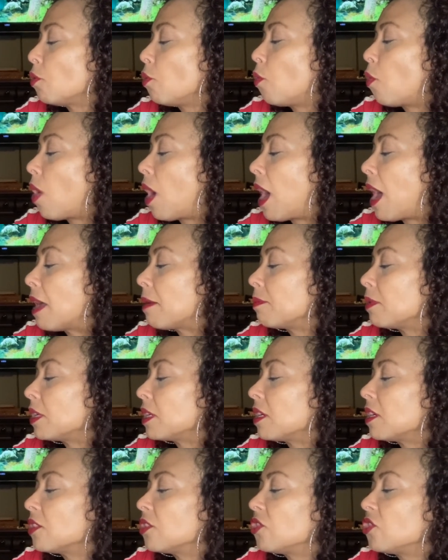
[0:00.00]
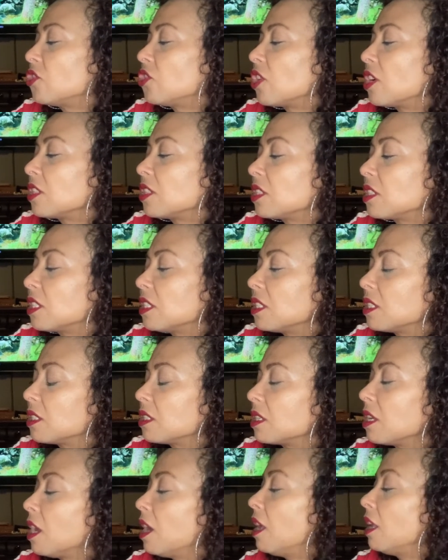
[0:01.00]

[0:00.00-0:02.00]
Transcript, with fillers: Why? Because justice,